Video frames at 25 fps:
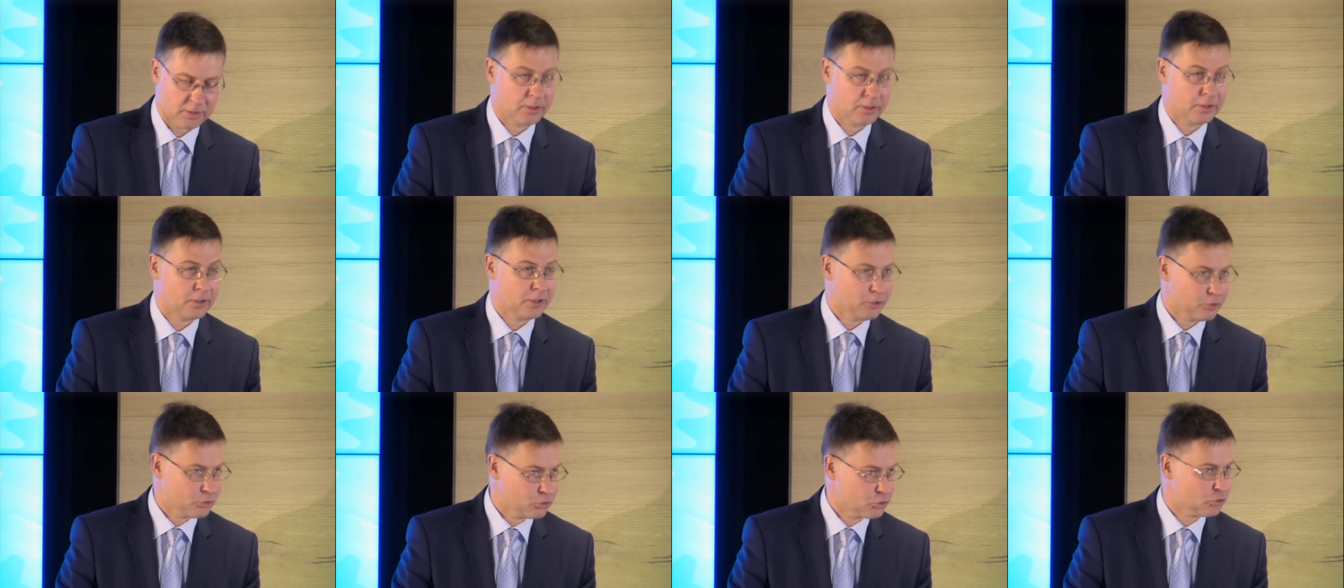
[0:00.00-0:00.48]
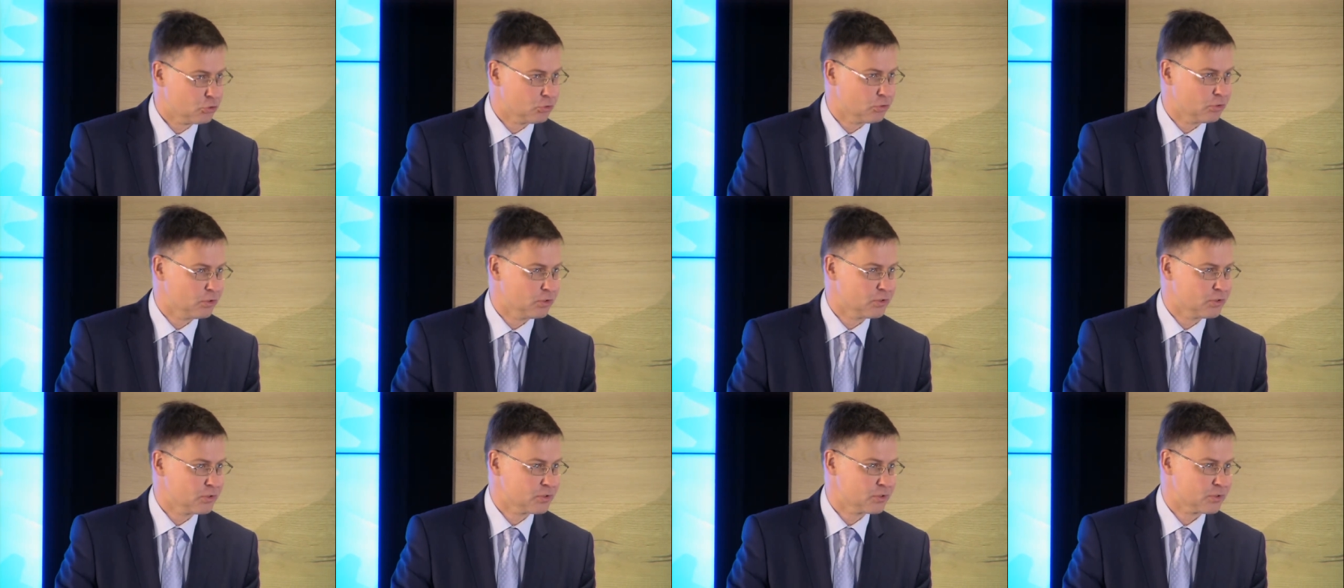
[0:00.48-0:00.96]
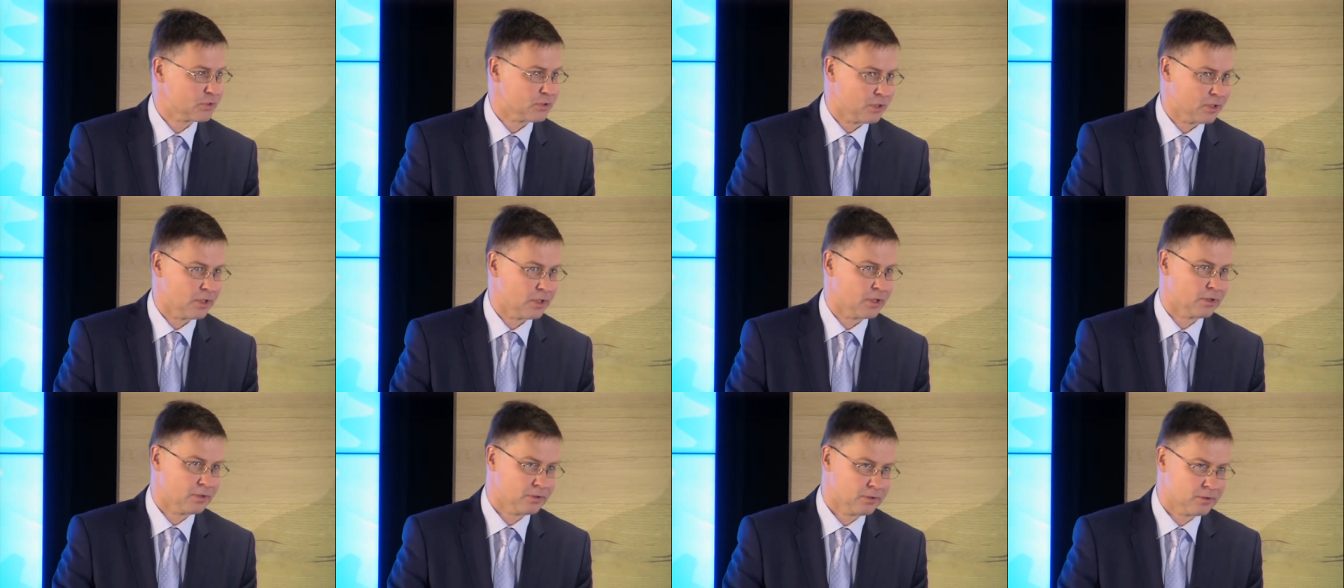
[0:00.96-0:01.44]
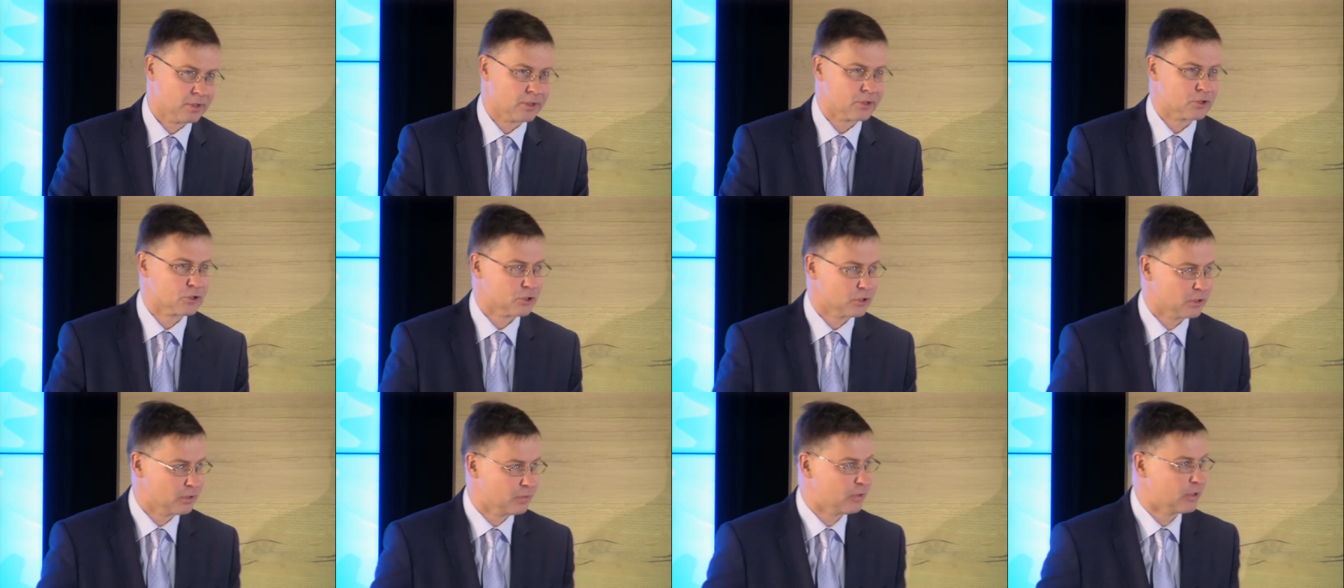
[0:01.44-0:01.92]
reinsurance and
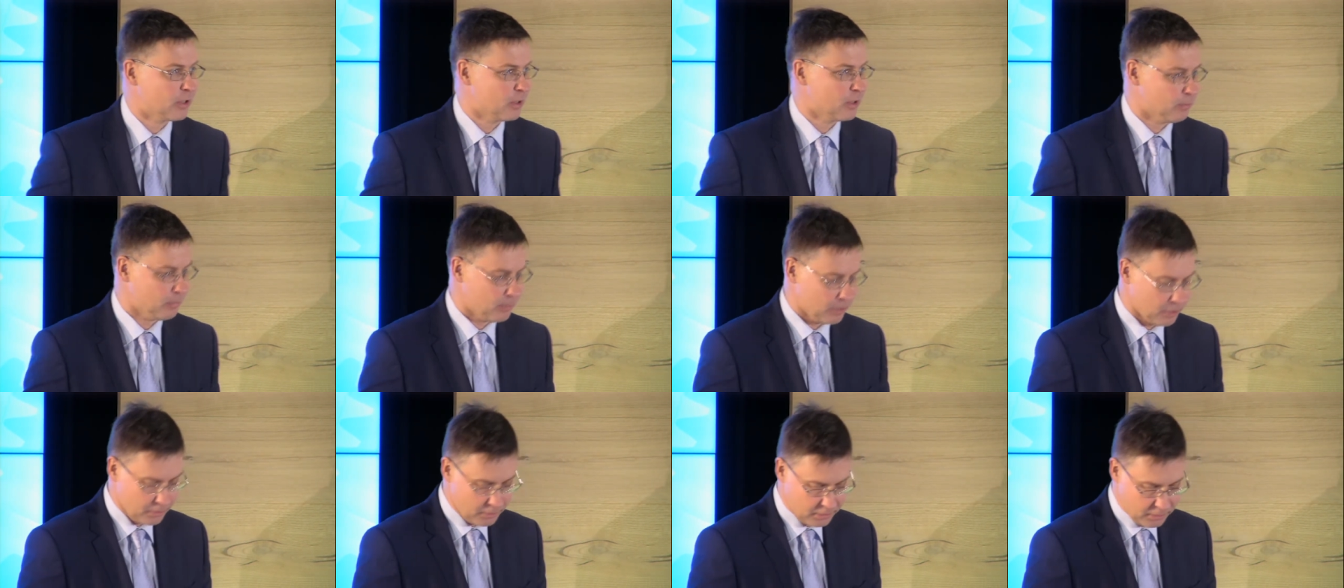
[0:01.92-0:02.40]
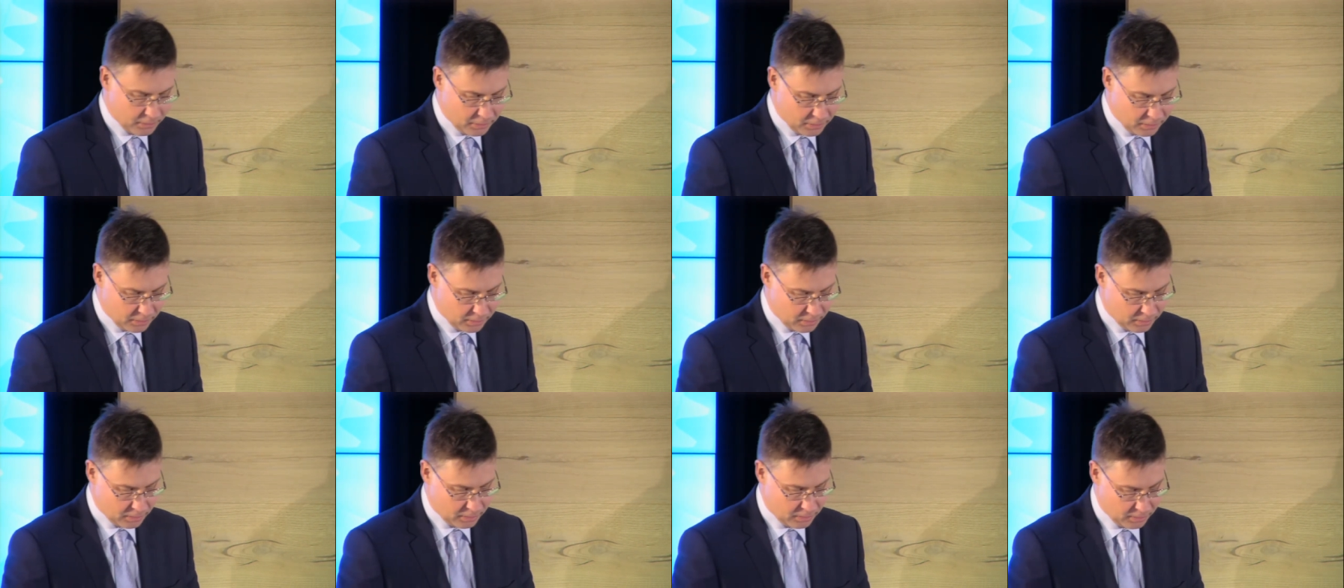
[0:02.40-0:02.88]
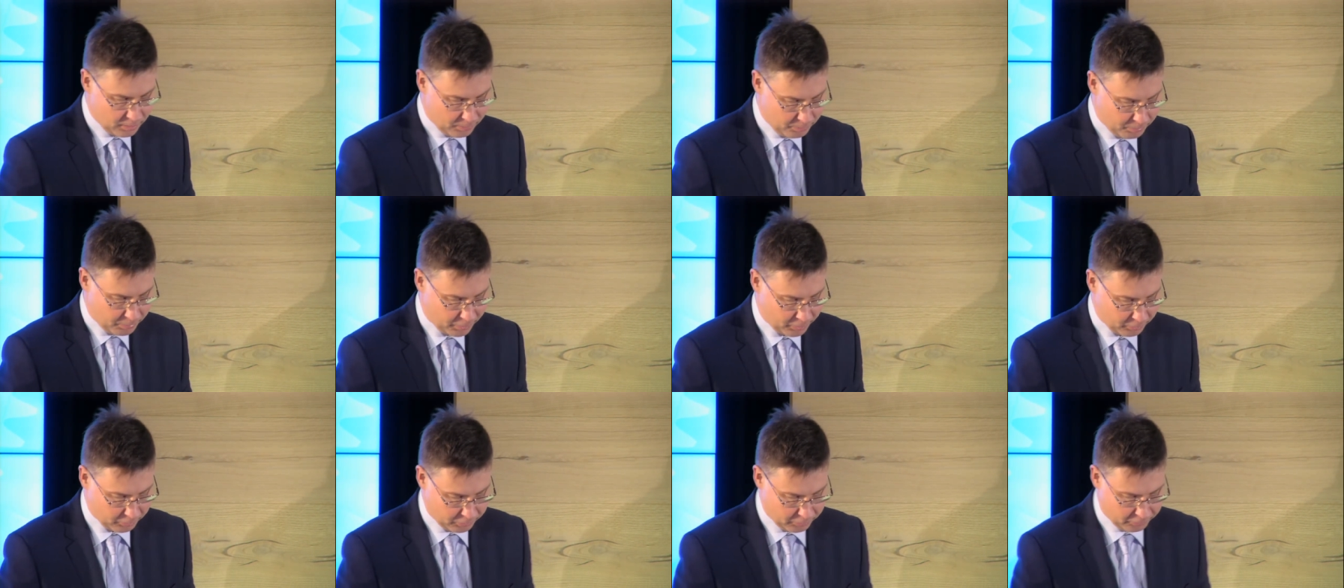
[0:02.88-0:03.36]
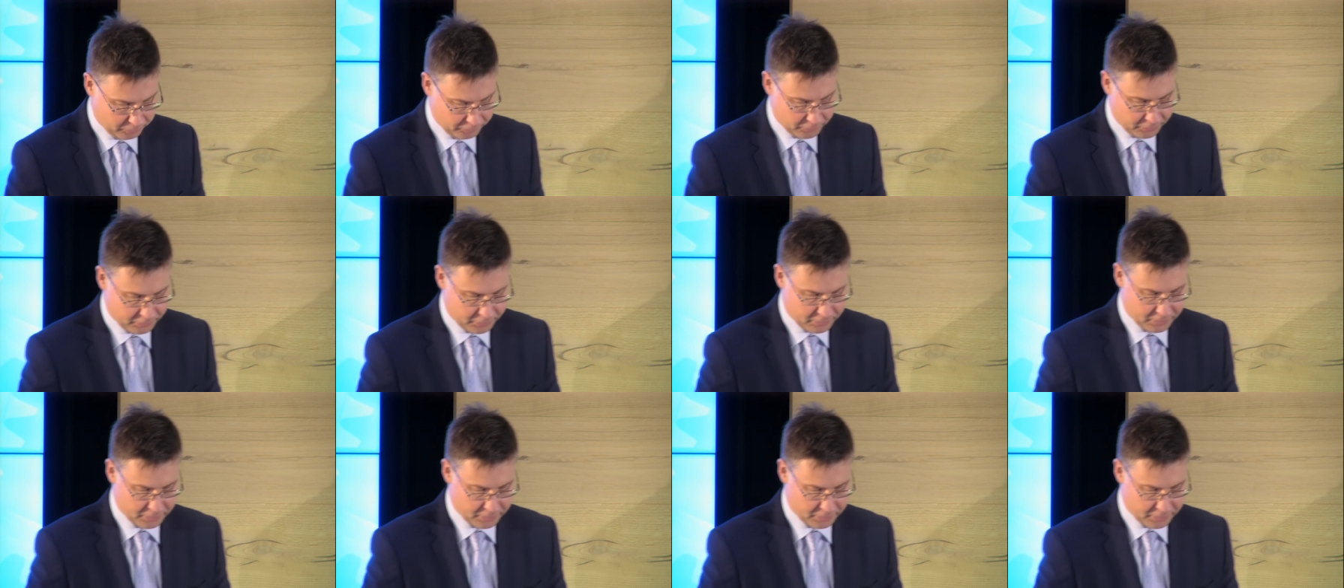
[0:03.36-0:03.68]
actually can be proud of it.